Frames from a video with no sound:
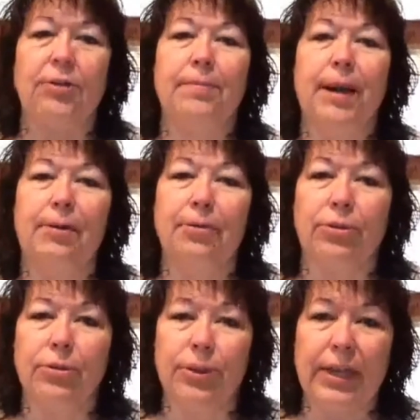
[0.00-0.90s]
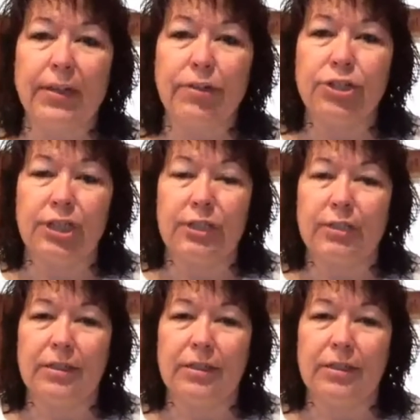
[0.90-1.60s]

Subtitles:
about Earth energy.